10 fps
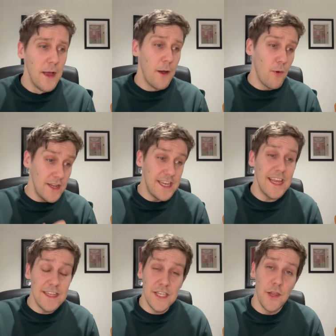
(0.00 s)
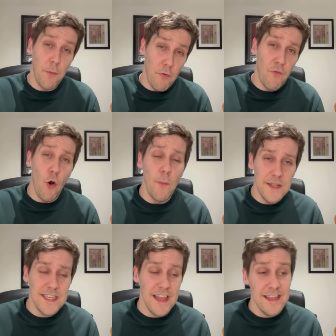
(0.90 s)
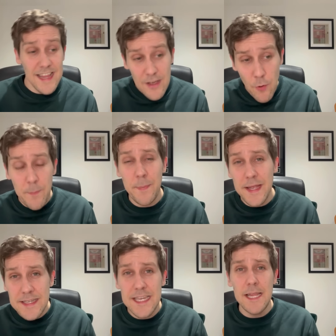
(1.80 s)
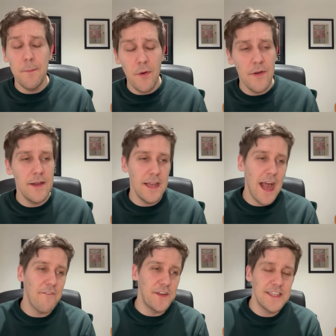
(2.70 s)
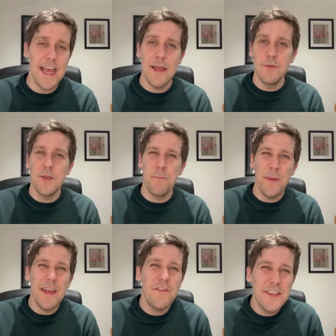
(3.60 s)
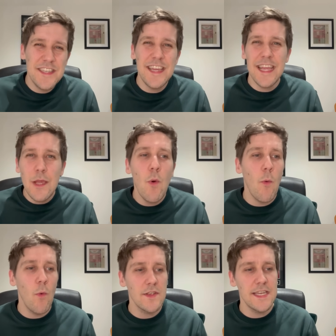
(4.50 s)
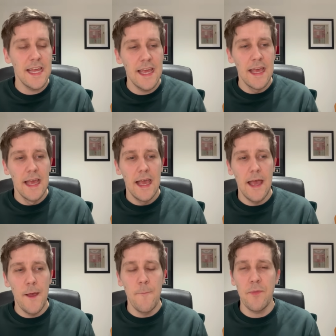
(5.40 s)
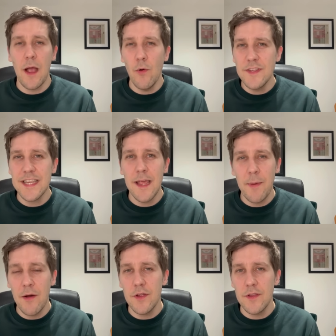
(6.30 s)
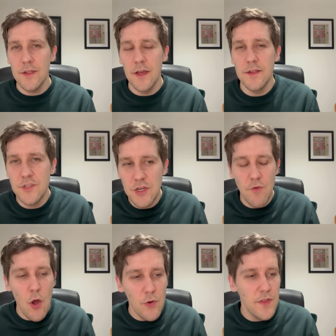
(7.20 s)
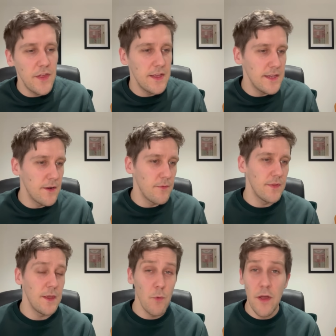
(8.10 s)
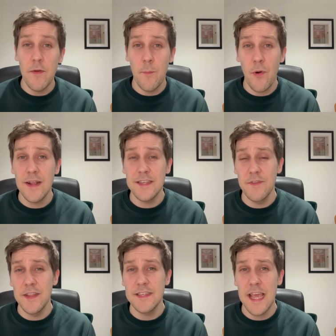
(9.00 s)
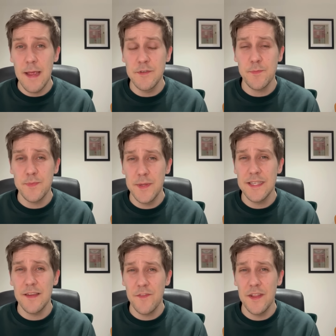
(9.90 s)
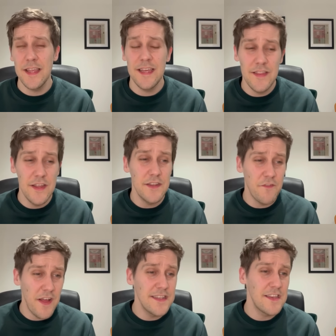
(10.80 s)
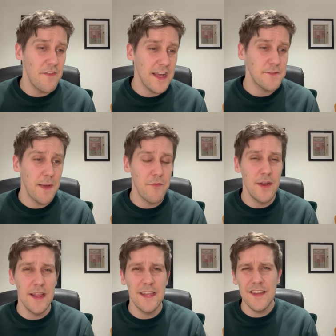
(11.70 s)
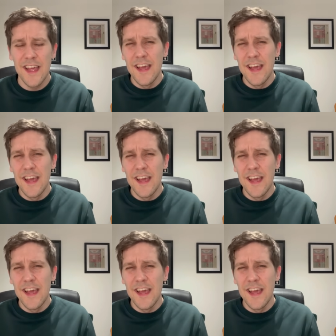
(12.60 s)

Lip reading: I want to dig into the performance a little bit deeper, and you have to say it was a bit of a sticky one, wasn't it? I would say about Girona that they were impressive in this game, specifically in the defensive aspect, really.